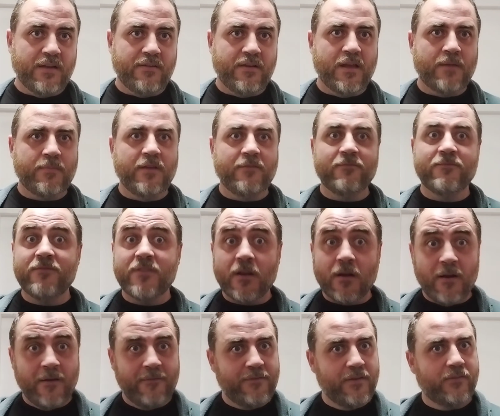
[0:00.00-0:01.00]
You got to be
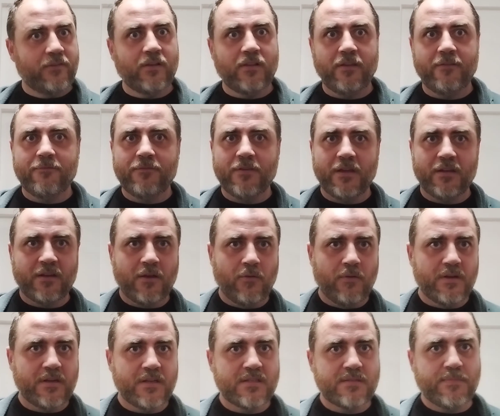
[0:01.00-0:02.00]
very physically fit to
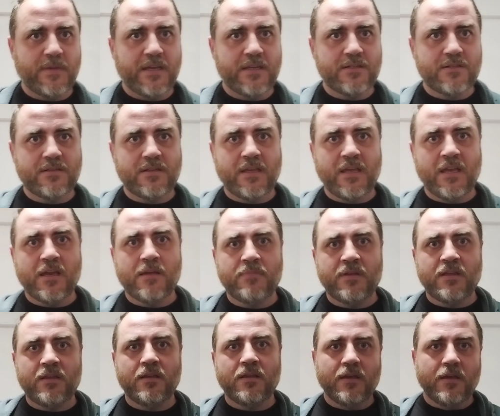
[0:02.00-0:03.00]
go into space. You can't
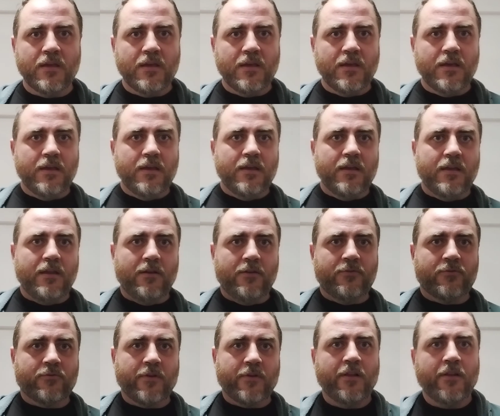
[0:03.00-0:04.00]
be,
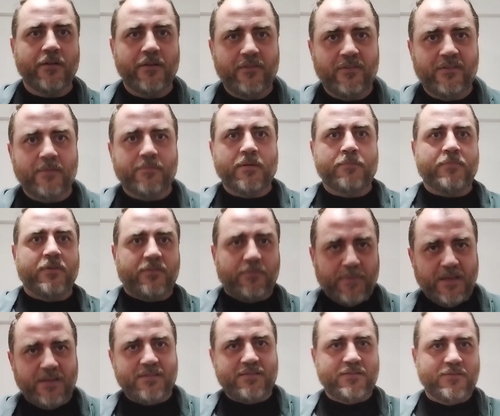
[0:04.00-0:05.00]
struggling to zip up your
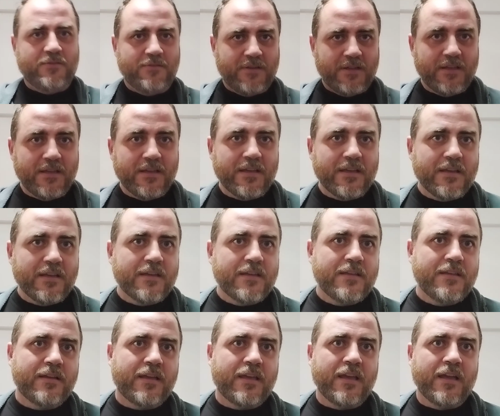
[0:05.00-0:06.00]
spacesuit.
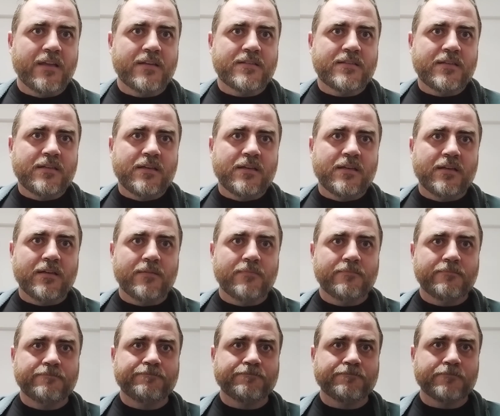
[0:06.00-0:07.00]
You can't,
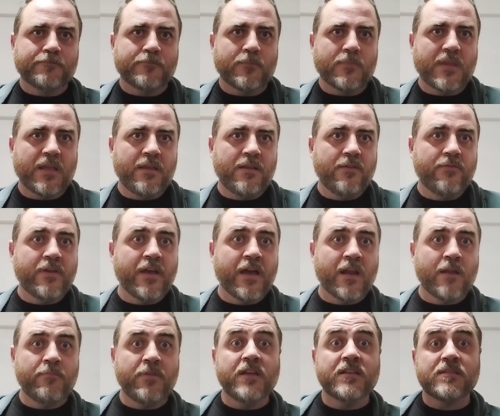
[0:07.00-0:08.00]
and you've got
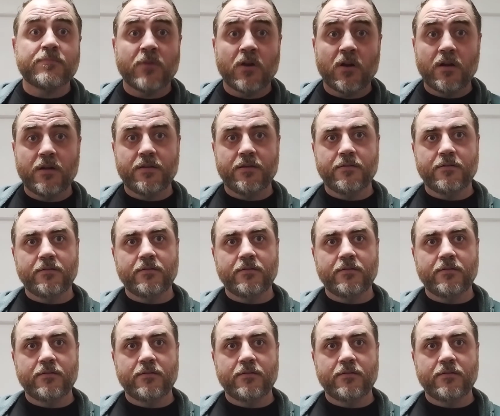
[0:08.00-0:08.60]
to be smart.